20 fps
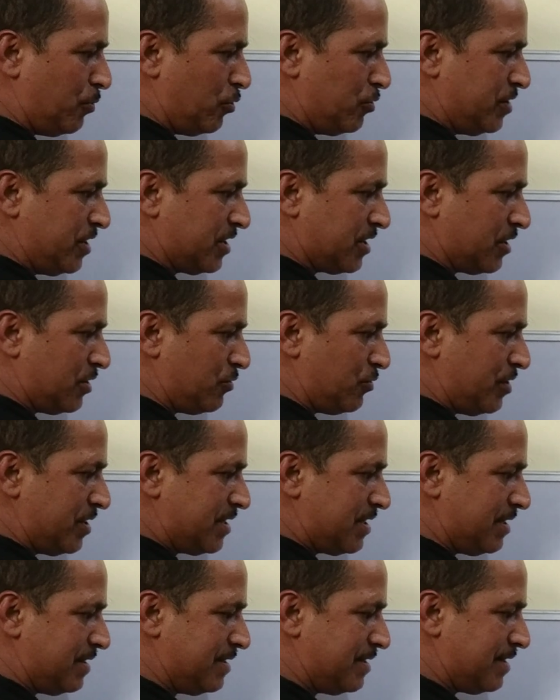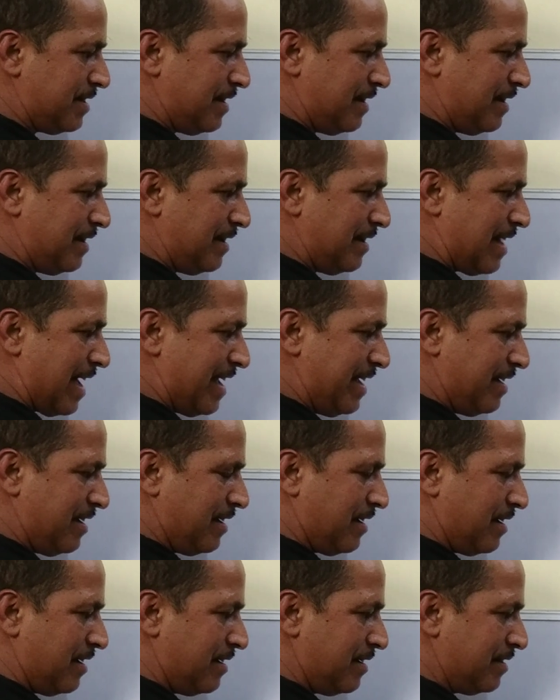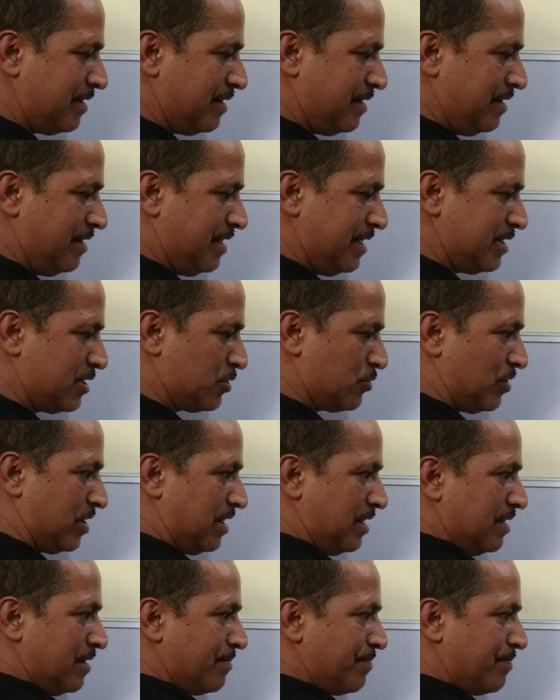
position, which is like this one.